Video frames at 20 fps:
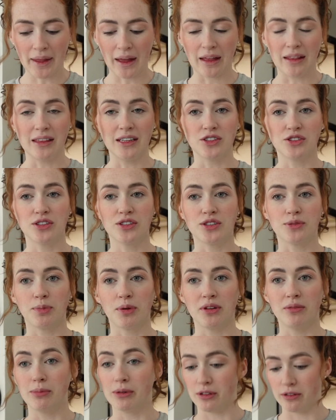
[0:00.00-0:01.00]
I literally just put
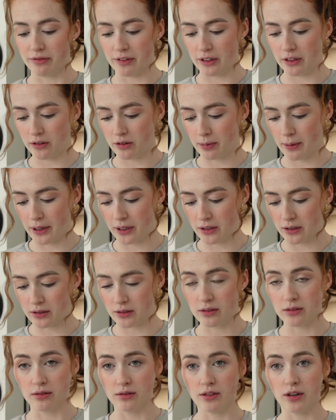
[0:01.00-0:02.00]
the middle finger up at you.
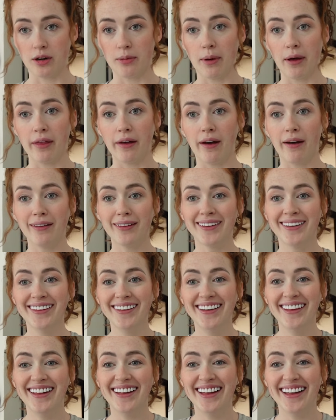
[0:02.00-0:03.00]
Sorry about
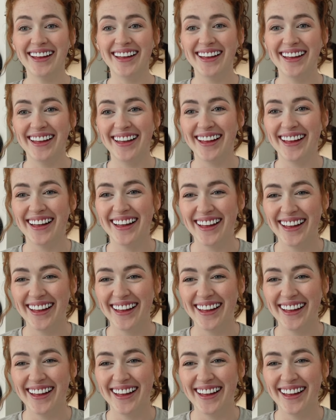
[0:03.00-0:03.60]
that.